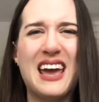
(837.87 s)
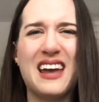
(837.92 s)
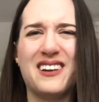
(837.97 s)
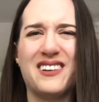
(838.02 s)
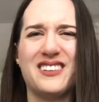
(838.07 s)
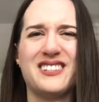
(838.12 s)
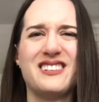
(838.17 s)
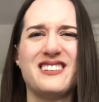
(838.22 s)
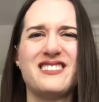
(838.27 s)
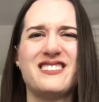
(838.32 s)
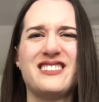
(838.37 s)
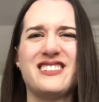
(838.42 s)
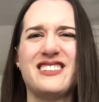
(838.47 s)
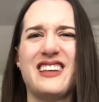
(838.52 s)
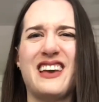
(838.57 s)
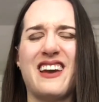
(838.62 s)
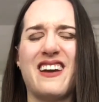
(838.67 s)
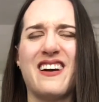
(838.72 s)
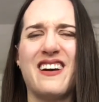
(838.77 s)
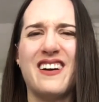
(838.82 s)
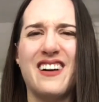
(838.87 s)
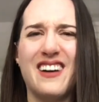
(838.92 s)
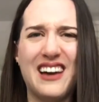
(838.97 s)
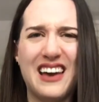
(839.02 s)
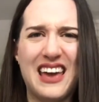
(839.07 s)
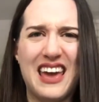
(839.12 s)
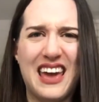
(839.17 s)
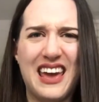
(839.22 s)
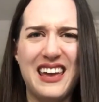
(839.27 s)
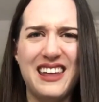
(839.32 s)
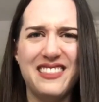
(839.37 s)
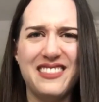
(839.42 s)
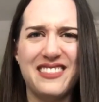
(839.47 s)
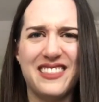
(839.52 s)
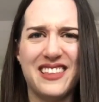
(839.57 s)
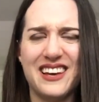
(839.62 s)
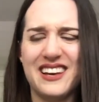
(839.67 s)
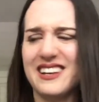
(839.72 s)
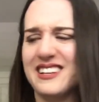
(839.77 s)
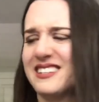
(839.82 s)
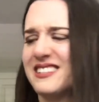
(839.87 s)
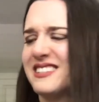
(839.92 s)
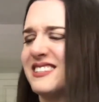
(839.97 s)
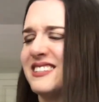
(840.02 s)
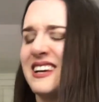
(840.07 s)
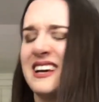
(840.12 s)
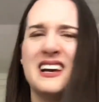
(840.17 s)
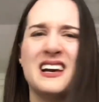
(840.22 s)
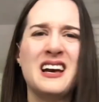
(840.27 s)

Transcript: and I was just like, oh, I hate this.